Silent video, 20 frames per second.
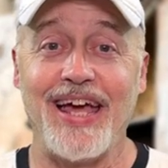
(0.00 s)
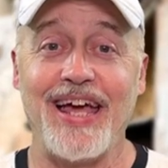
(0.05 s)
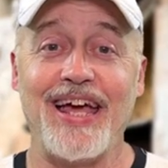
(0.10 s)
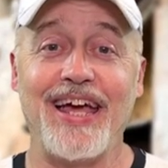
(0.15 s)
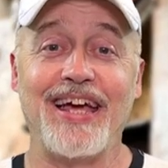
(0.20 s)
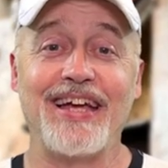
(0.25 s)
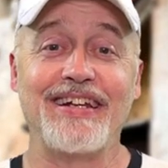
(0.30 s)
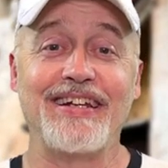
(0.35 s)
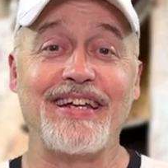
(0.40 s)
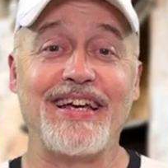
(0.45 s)

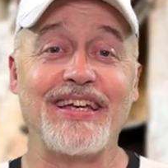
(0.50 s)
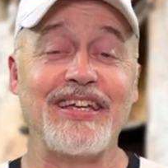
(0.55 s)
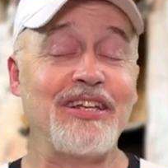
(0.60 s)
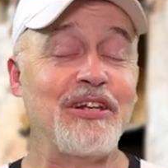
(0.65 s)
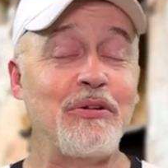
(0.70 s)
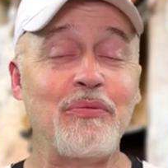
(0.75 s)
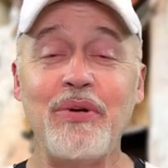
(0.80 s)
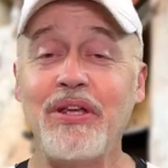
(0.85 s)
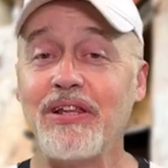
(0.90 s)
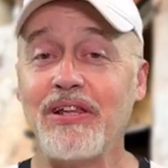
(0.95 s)
And uh, you
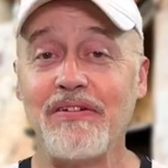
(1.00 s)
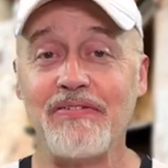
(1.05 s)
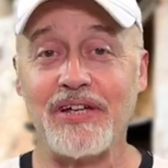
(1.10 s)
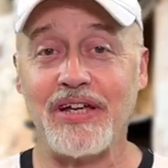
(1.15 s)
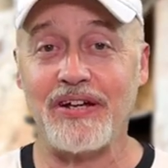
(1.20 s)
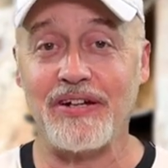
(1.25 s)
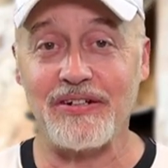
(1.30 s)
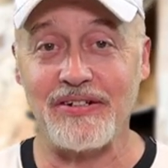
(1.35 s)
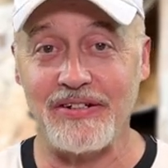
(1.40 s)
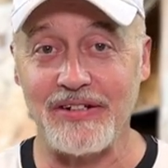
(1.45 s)
know, we love
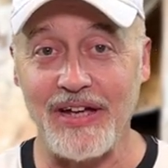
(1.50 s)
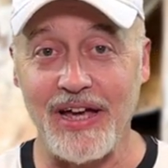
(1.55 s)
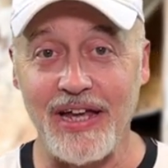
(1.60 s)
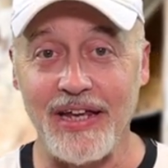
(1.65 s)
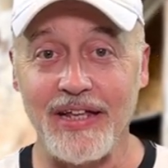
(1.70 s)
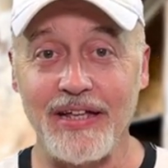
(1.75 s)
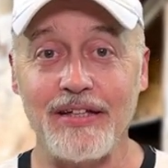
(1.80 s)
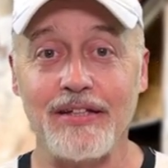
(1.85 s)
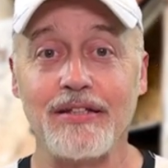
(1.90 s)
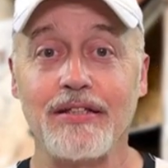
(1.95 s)
character
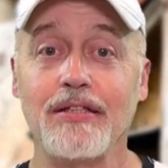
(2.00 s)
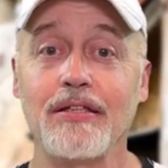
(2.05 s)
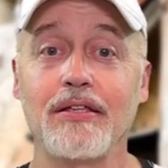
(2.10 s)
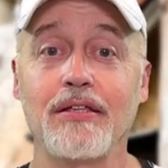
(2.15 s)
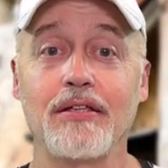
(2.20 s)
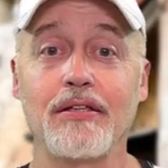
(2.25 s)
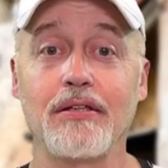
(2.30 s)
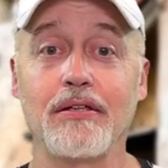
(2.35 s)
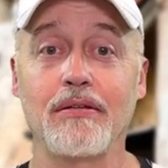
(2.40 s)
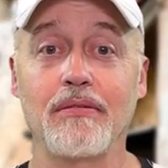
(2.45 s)
dining.
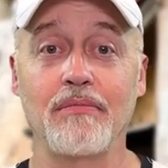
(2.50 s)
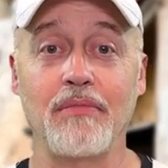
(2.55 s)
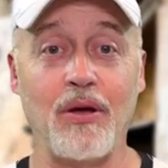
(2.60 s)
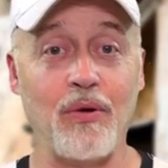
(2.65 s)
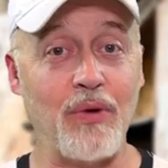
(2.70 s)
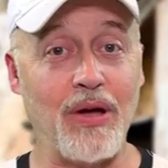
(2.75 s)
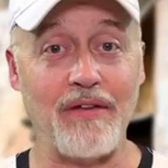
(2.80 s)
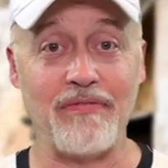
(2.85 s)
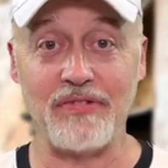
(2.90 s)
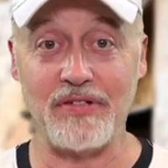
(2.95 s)
My
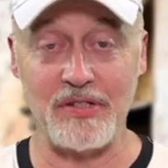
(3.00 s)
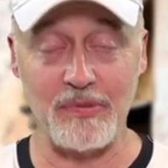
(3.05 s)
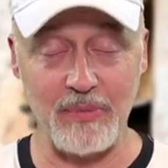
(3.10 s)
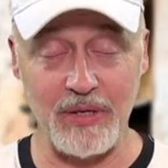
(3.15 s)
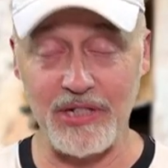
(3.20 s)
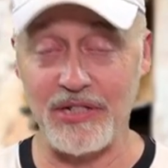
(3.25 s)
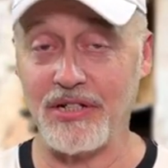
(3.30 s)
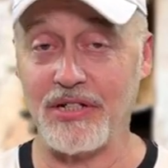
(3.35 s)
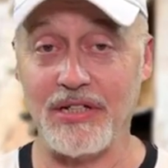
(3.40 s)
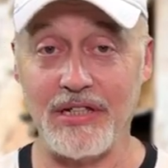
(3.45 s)
wife
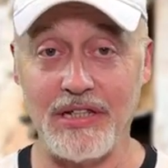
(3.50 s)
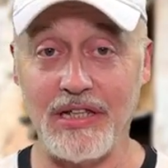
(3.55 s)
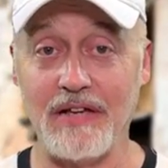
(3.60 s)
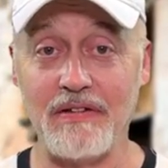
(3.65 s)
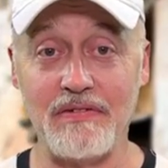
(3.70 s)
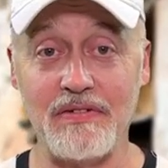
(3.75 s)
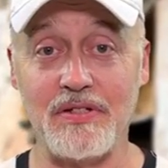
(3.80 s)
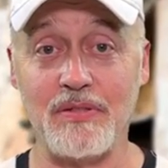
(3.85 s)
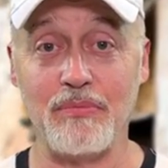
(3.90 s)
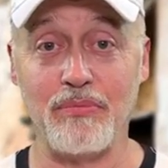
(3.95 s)
especially
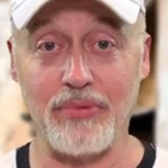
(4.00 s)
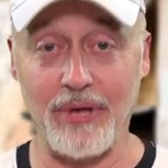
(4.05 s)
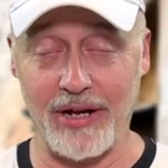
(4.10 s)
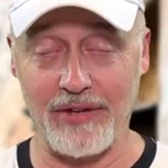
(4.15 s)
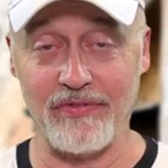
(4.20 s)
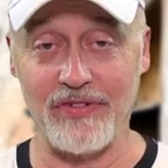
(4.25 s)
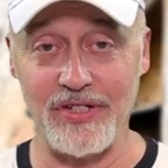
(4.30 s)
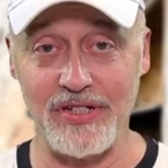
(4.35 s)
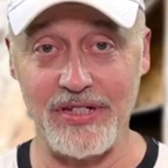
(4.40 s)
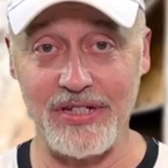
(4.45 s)
loves
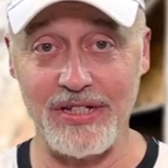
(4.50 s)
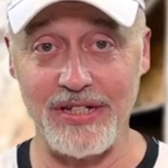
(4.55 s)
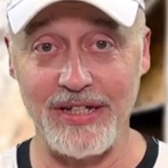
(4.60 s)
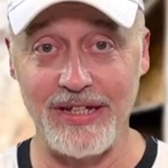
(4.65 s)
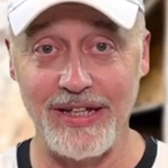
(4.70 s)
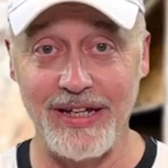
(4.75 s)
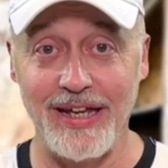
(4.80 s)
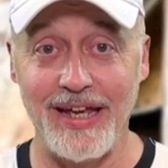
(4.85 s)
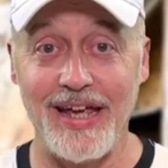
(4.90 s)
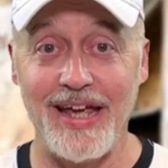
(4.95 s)
breakfast.
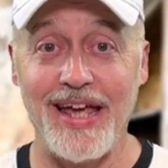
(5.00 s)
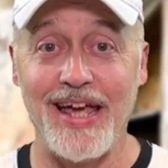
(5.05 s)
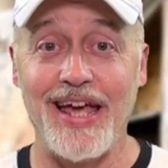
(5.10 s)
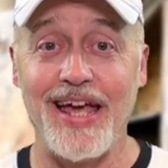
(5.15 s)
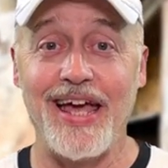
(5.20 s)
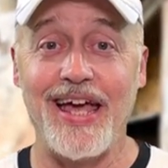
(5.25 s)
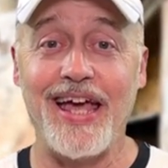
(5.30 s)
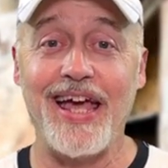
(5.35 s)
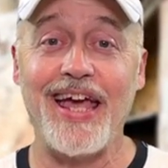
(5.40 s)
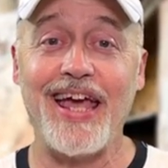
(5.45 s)

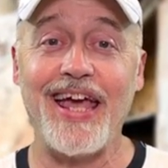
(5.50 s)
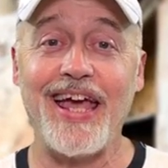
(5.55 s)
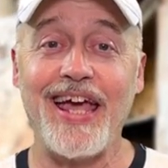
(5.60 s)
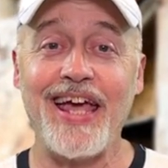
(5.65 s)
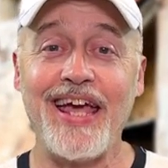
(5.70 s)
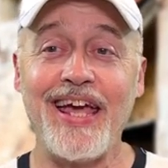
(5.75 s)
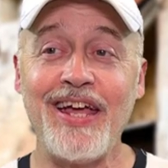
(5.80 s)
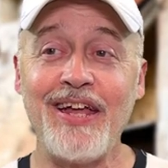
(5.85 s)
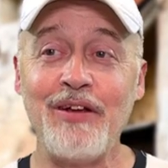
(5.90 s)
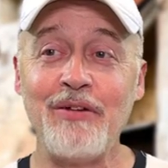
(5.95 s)

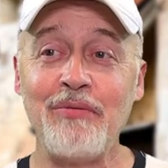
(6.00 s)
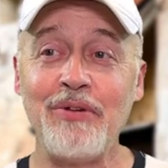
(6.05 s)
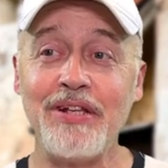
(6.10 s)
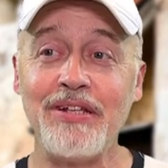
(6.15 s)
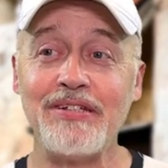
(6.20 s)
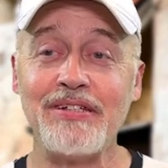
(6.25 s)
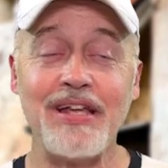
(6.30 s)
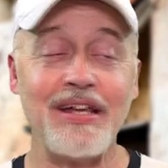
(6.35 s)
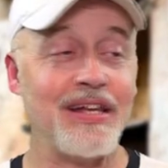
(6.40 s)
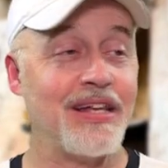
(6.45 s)
And we
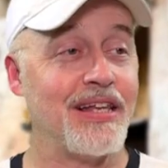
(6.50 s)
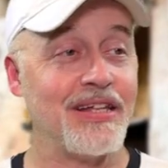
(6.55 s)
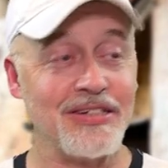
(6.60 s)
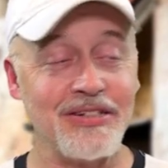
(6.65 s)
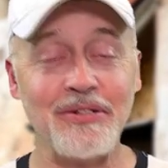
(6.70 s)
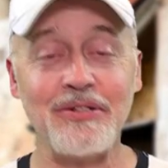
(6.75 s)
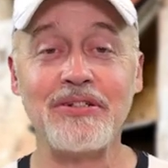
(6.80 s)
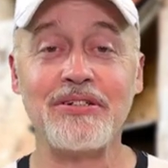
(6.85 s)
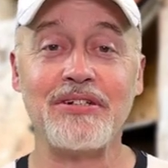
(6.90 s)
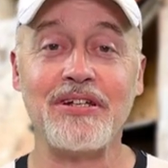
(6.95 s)
decided let's
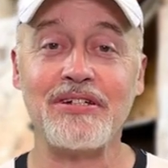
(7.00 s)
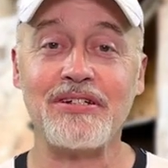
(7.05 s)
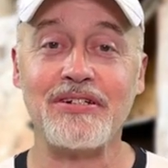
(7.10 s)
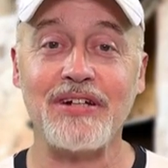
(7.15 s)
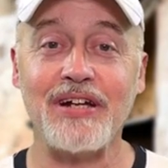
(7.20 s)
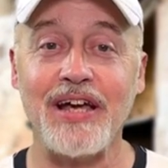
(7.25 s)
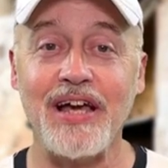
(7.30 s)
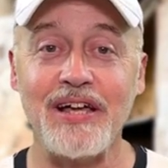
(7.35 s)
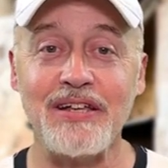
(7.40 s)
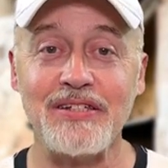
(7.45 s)
go to
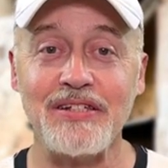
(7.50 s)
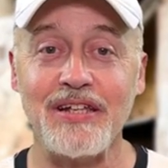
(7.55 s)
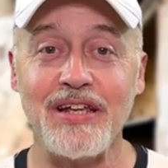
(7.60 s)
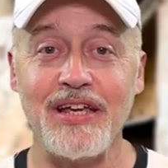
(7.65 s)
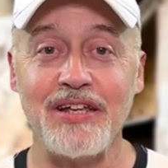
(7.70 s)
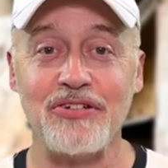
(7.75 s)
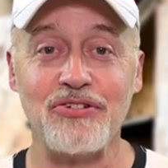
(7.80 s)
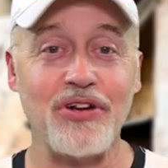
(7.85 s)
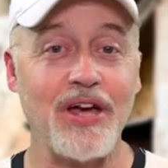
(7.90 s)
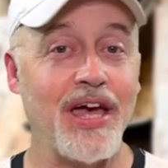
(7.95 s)
Tusker House and,
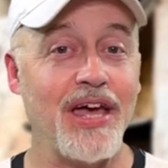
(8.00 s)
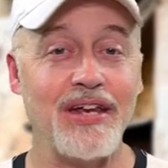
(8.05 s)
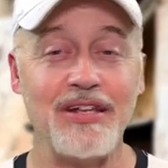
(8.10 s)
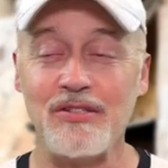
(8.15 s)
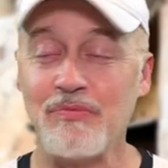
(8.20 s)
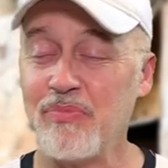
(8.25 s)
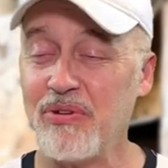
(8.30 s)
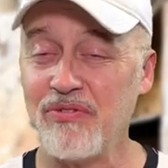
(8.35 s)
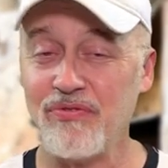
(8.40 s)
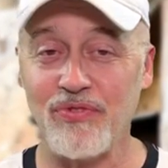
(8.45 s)
and try it. It's
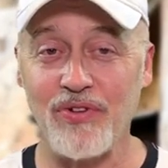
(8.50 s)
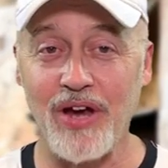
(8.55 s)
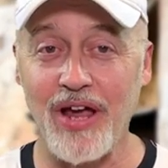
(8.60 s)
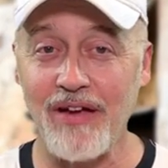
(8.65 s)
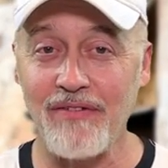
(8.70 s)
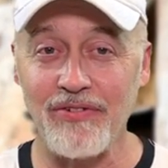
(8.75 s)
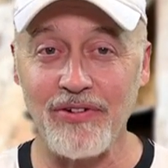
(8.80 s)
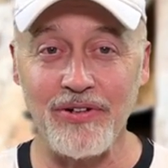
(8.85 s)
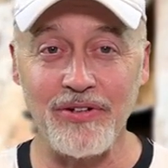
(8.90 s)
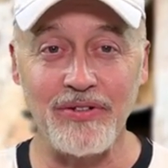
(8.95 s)
been
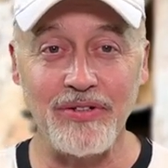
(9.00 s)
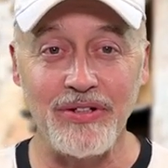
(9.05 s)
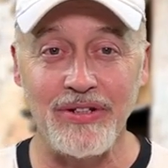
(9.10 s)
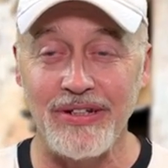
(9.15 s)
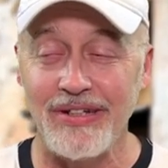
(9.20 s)
forever